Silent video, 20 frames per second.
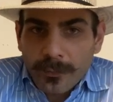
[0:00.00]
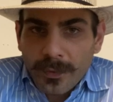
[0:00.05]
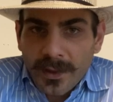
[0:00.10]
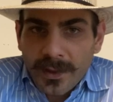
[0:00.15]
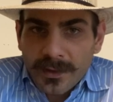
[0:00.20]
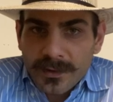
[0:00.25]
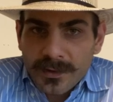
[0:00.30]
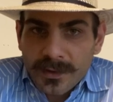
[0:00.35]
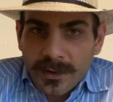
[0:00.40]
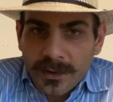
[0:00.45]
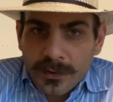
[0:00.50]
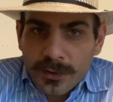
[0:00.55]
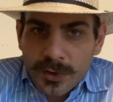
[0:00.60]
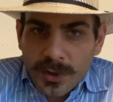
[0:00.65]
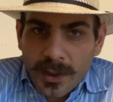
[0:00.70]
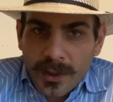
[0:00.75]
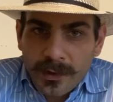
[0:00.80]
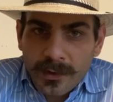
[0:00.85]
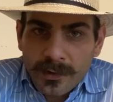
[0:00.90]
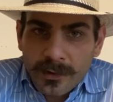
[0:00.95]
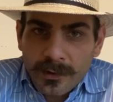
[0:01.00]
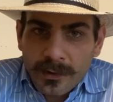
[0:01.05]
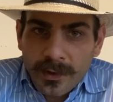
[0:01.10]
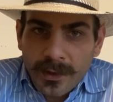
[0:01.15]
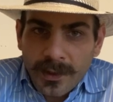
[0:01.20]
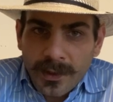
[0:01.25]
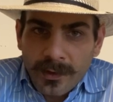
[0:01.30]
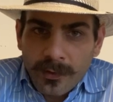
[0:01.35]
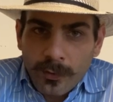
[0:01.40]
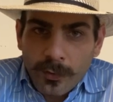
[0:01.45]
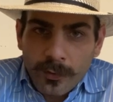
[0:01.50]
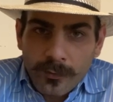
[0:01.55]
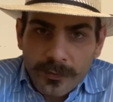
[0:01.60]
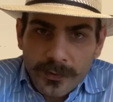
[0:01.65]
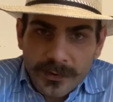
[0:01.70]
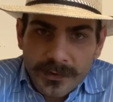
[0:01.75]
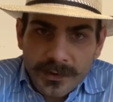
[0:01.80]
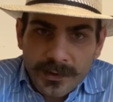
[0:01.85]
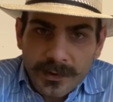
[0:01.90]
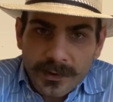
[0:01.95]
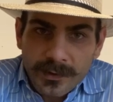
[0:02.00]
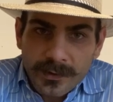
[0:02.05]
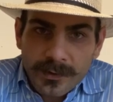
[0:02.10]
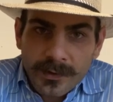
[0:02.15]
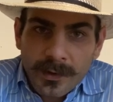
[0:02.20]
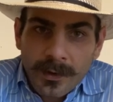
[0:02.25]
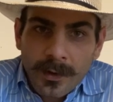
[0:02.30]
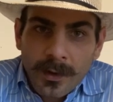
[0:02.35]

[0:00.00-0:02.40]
plants in China and overseas,